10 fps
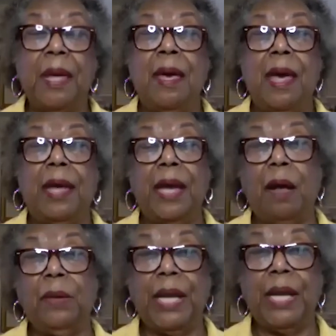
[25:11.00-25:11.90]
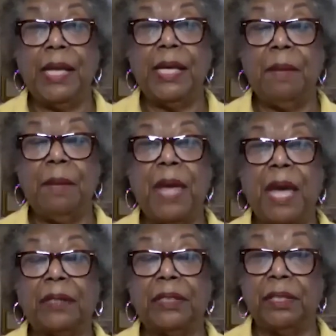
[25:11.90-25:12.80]
and how it had
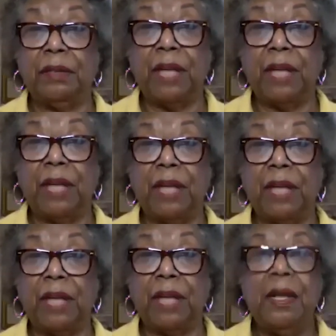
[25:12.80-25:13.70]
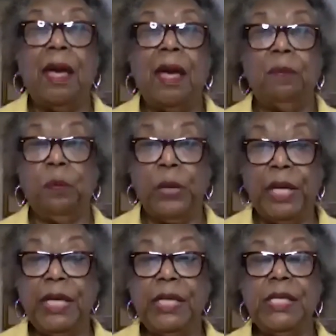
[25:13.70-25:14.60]
impacted their lives. And
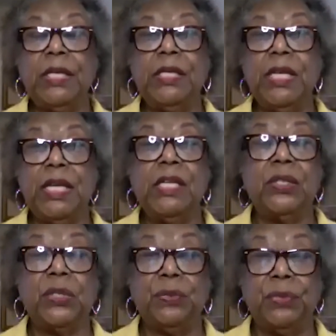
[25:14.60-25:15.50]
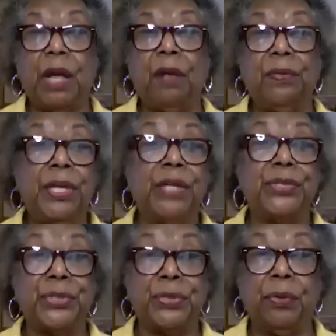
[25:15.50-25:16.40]
we needed to tell their
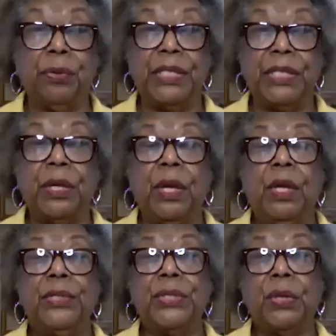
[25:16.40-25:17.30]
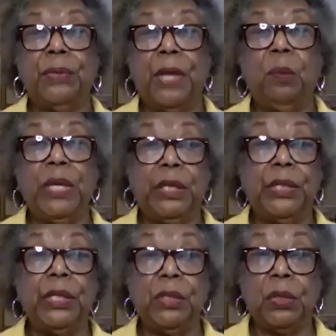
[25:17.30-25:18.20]
stories so that we could
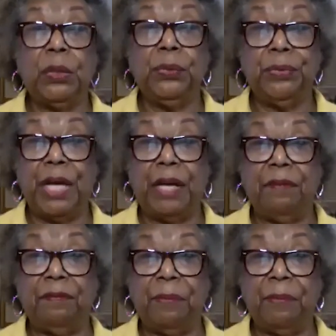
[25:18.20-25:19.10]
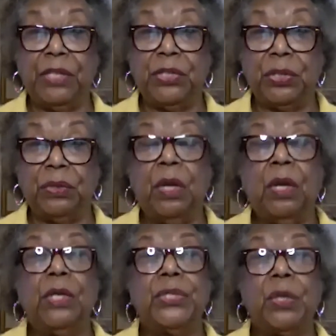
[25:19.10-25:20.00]
include that information.
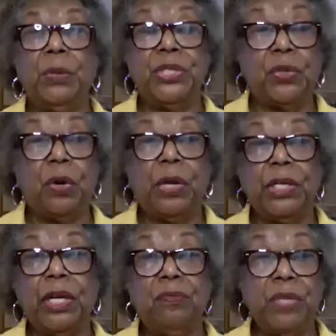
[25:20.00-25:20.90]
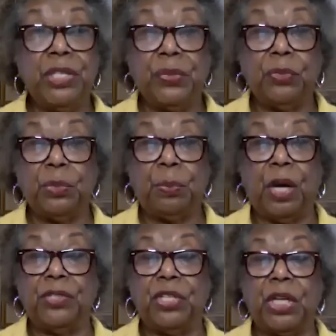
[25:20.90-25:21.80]
So we started a research
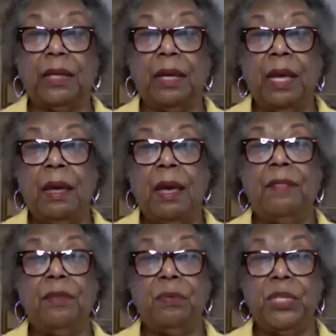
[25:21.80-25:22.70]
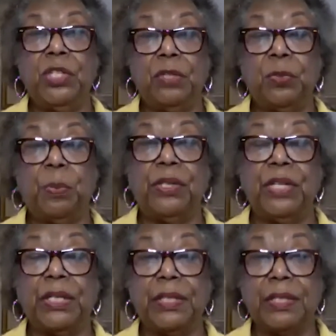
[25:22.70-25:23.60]
project, and the research
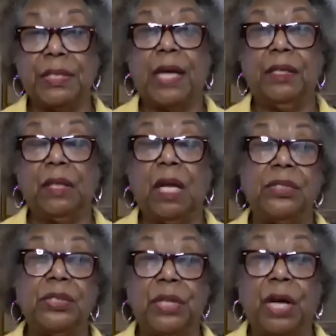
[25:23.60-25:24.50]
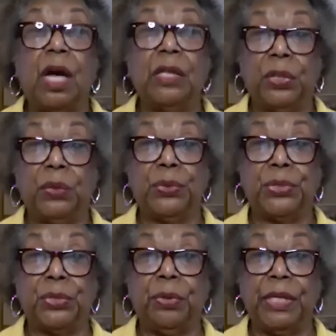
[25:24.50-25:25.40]
project is titled The Untold
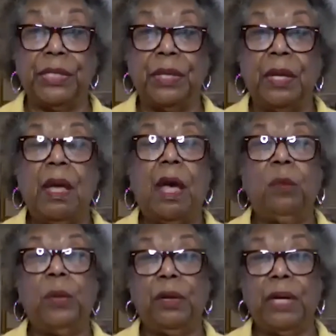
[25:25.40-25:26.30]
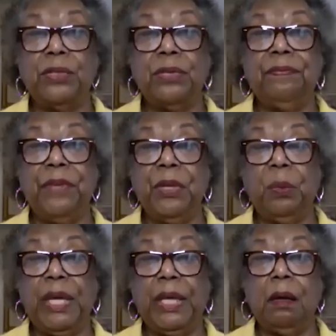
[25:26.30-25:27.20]
Stories. And we're
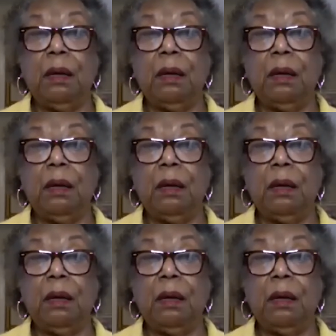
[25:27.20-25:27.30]
interviewing